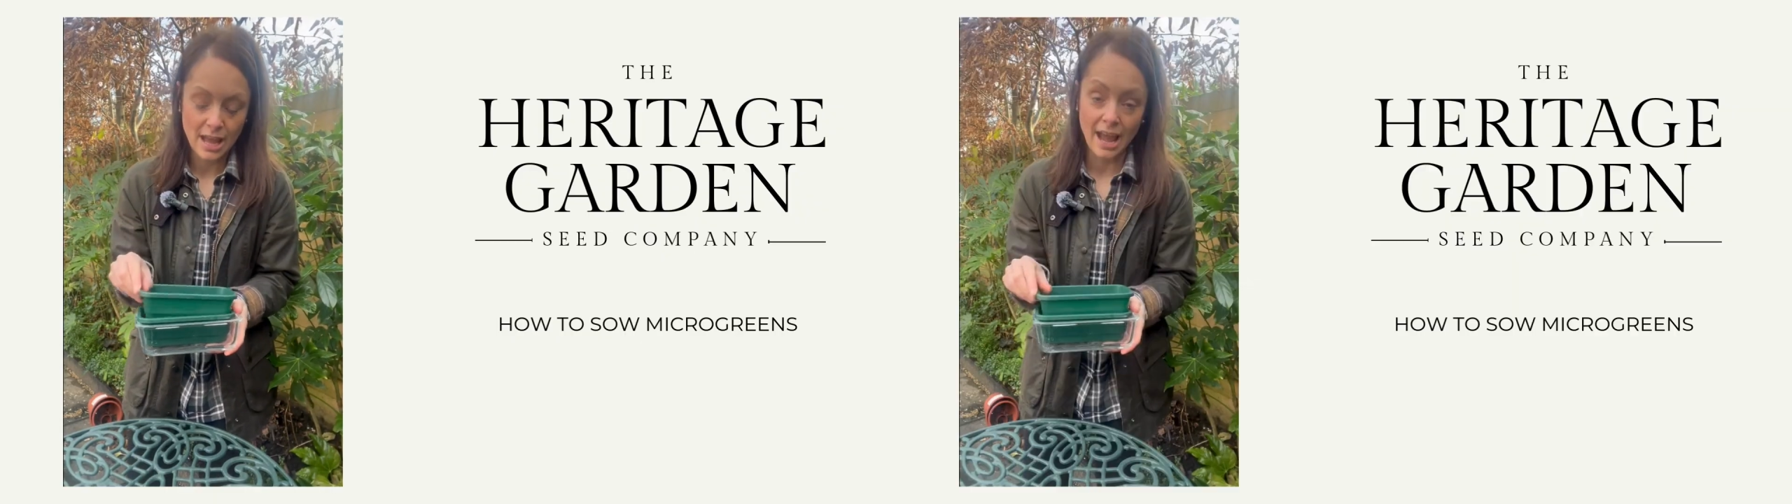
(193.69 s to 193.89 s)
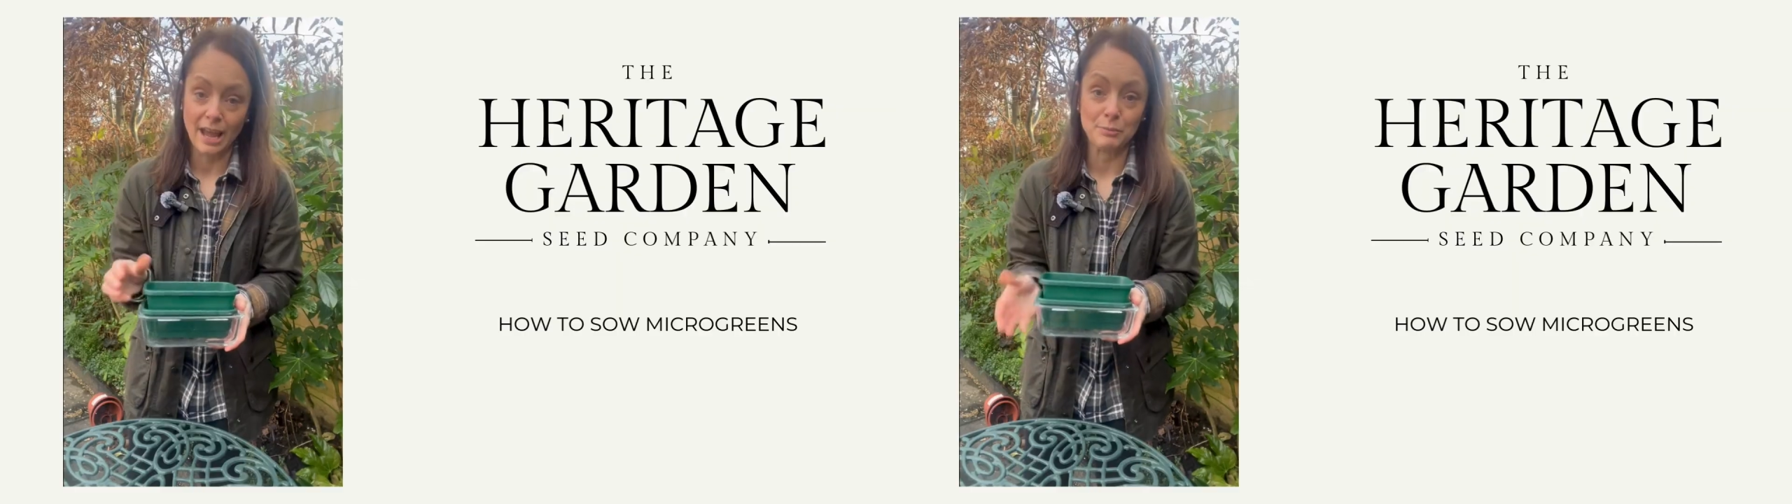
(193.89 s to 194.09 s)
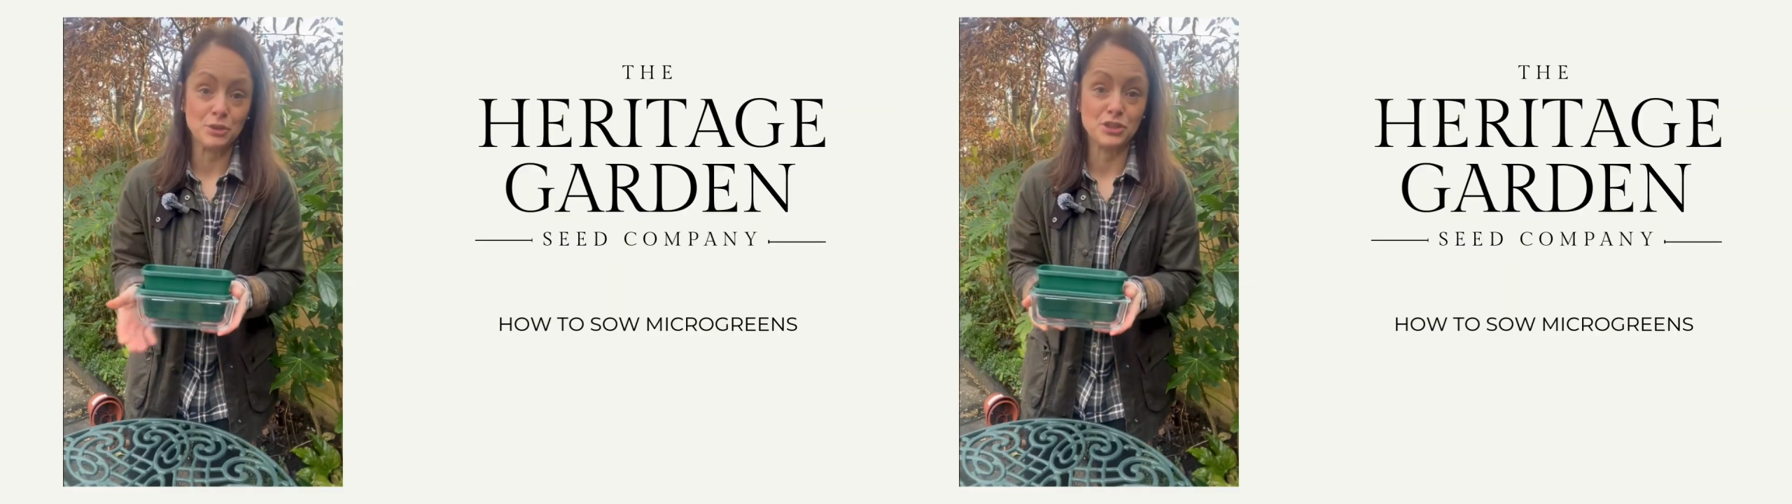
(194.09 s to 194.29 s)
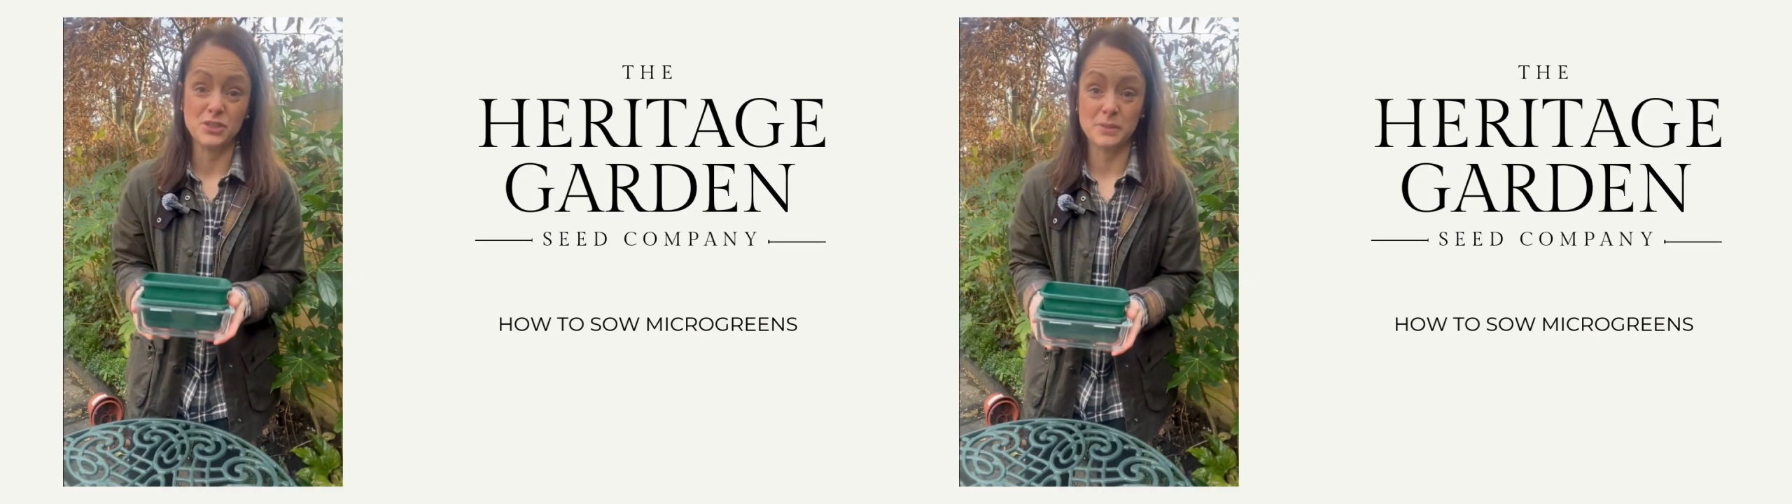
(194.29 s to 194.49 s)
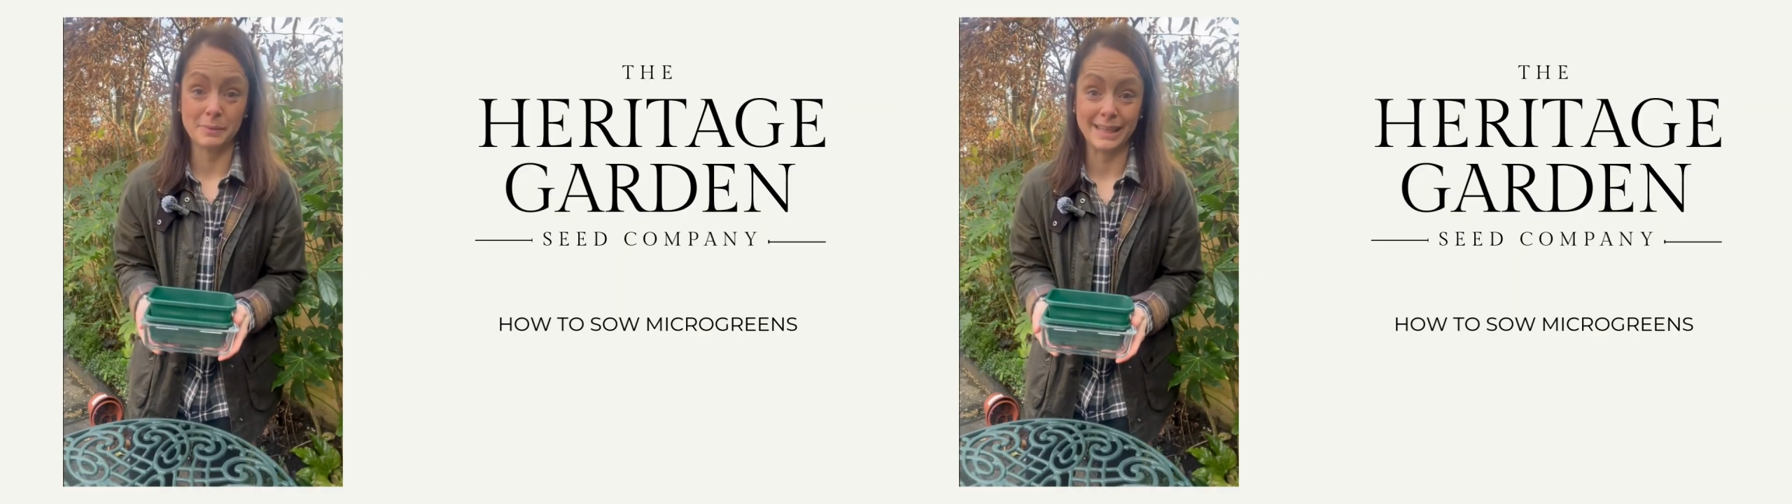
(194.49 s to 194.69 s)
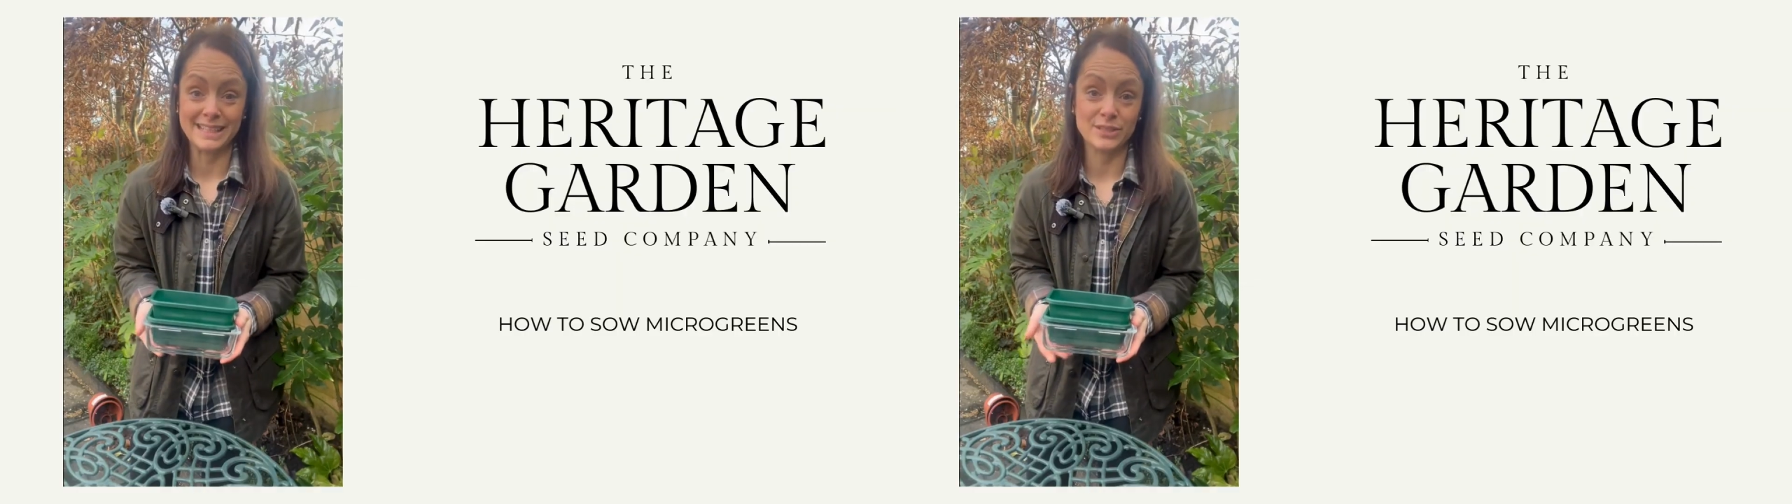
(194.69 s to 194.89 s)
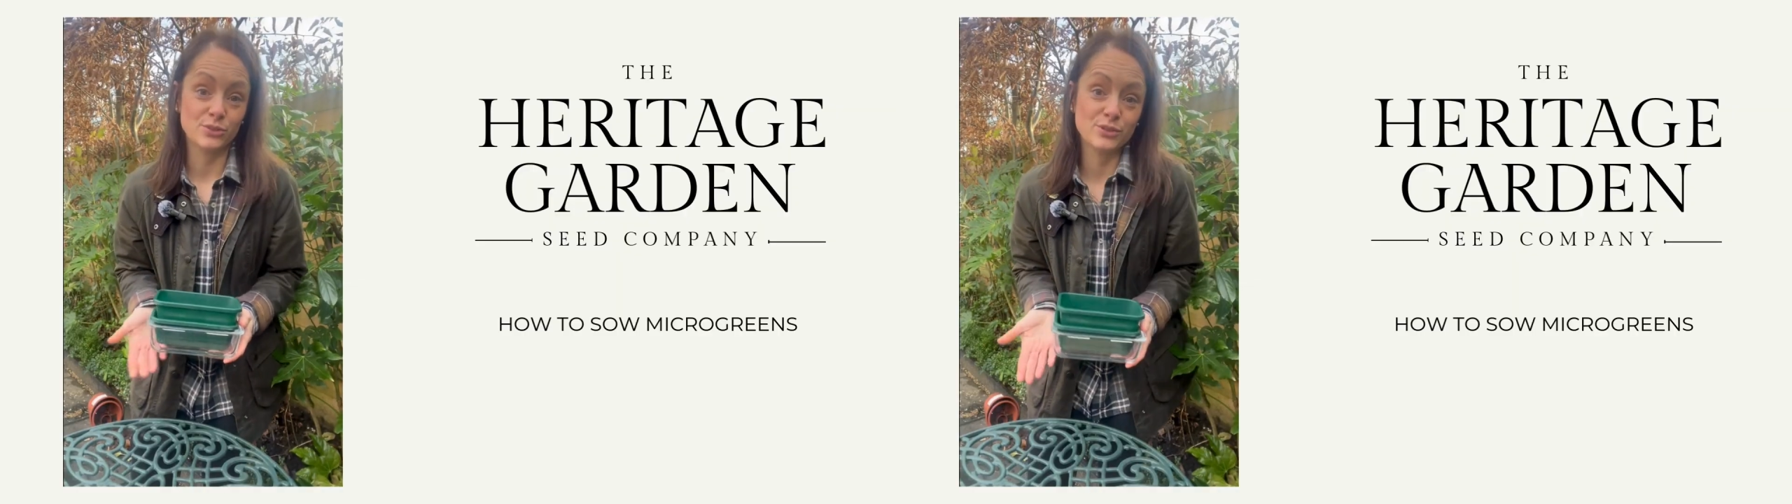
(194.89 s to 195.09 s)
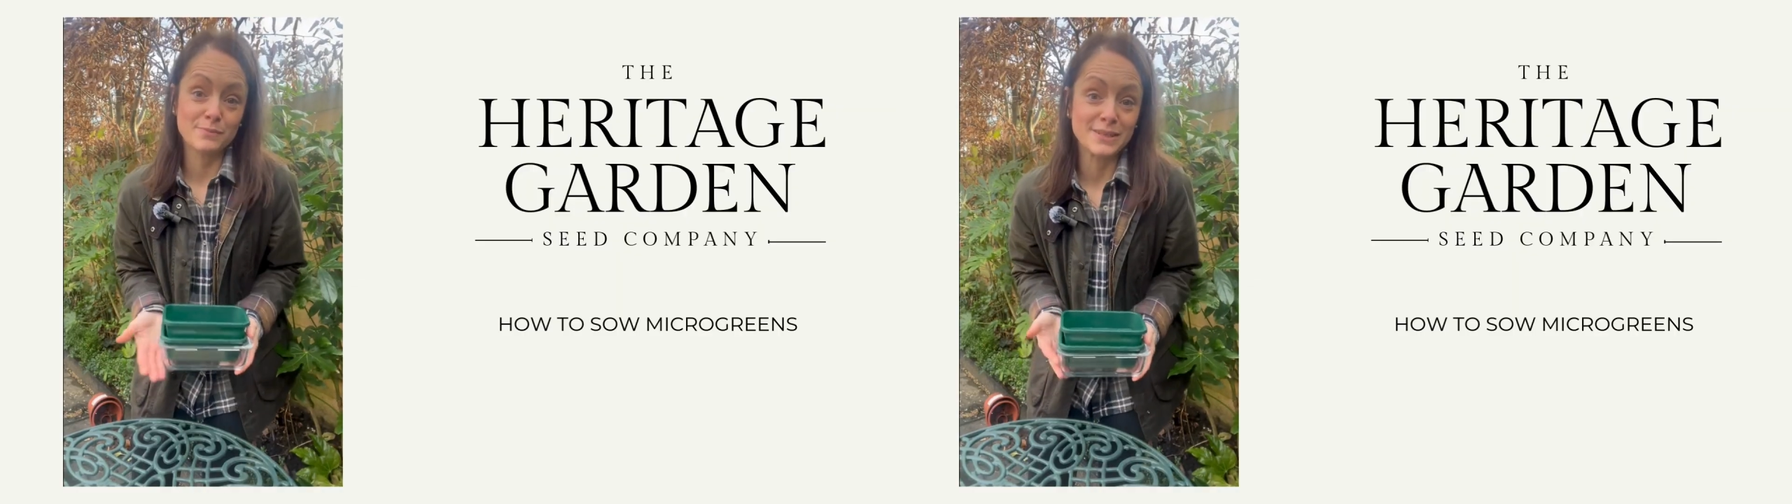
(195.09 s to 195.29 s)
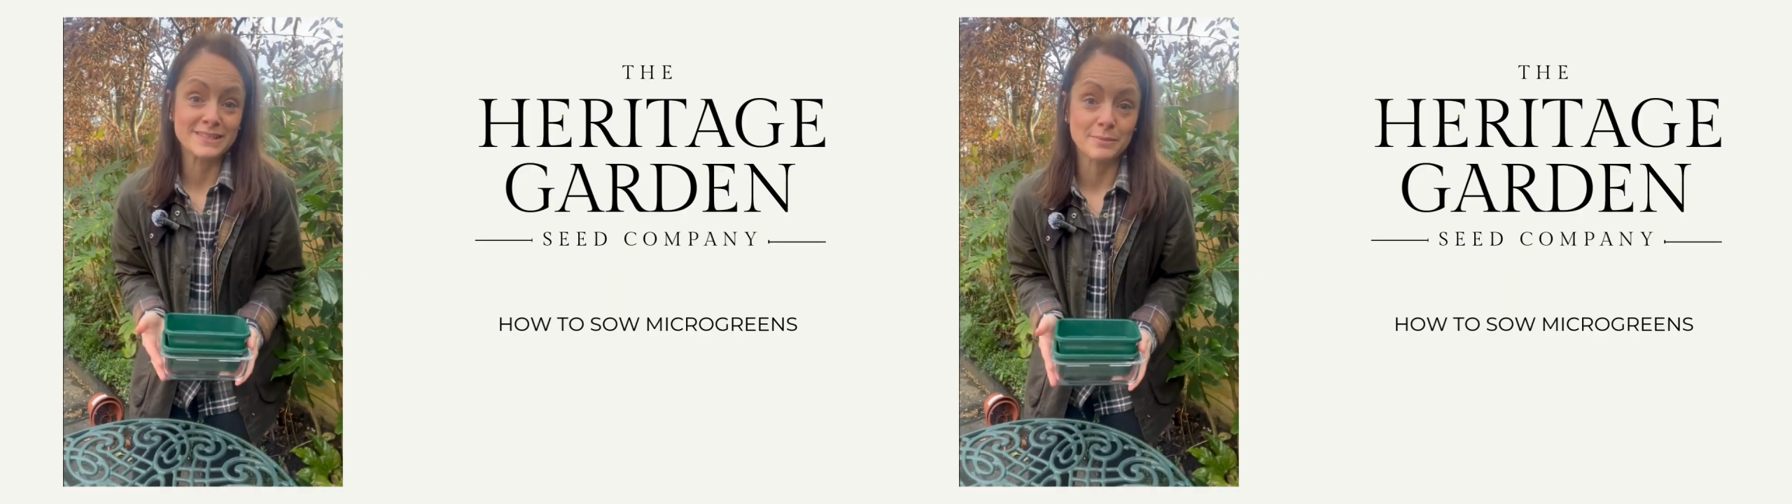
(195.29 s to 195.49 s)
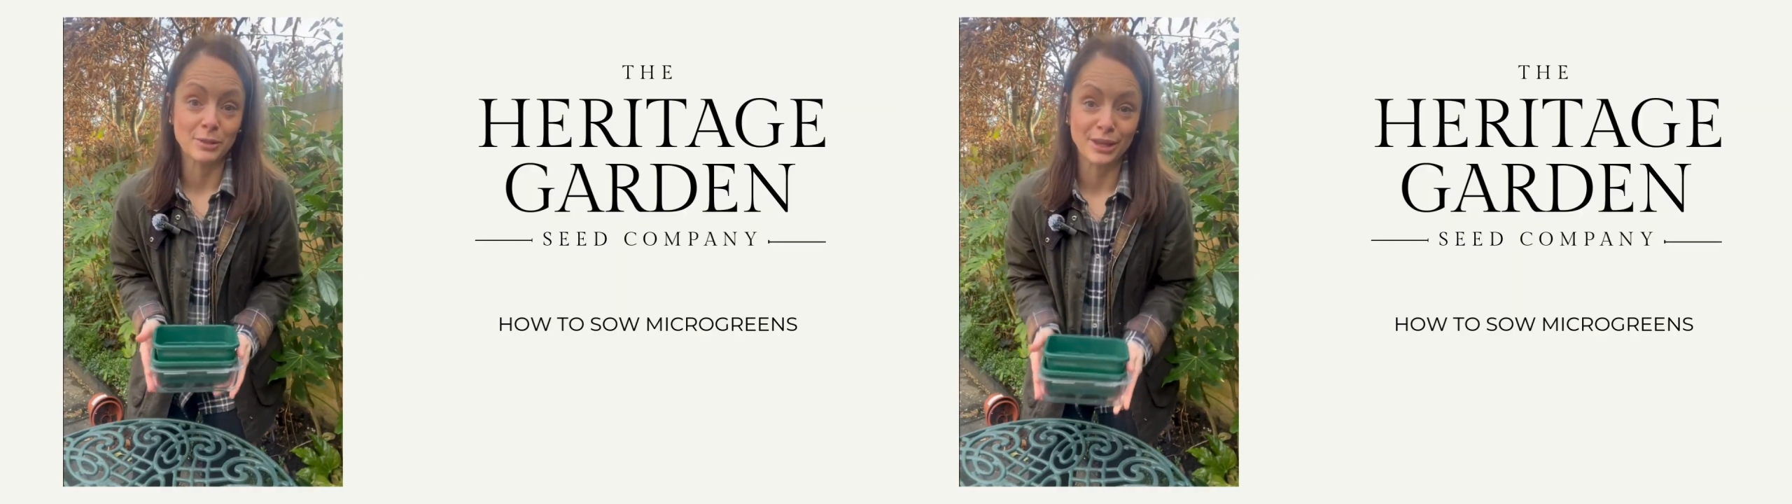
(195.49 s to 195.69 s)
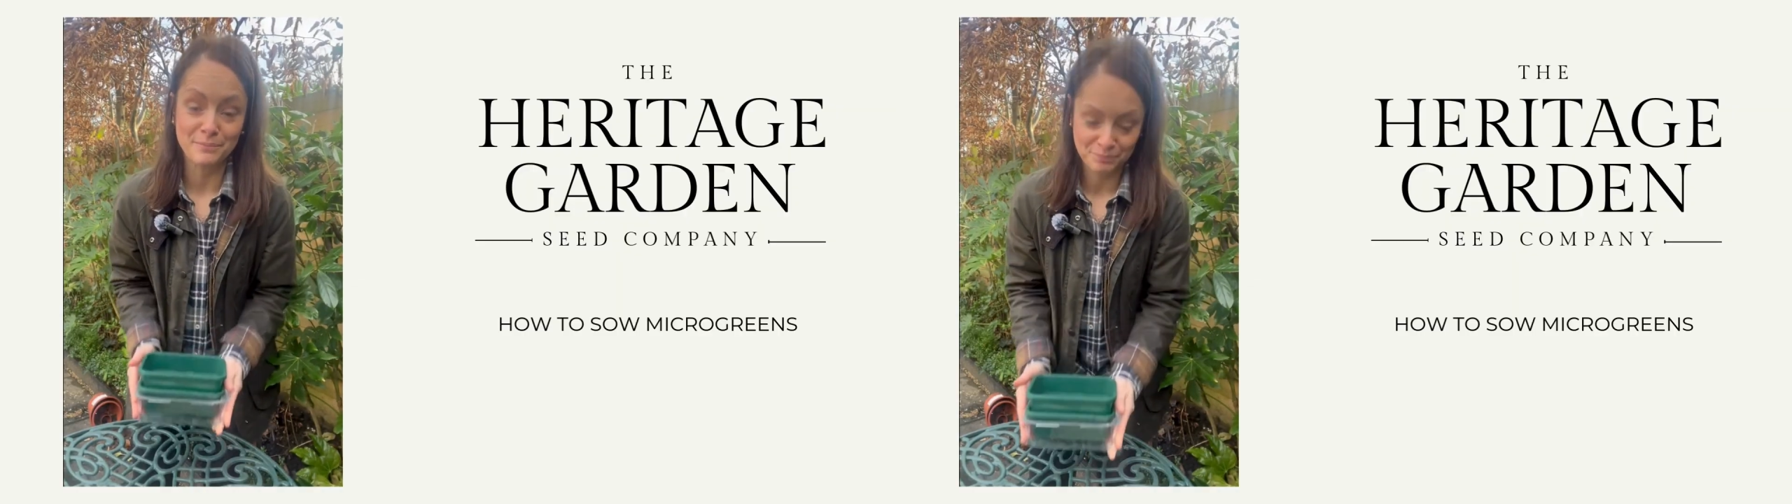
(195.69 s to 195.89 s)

and you can use a plate or something similar.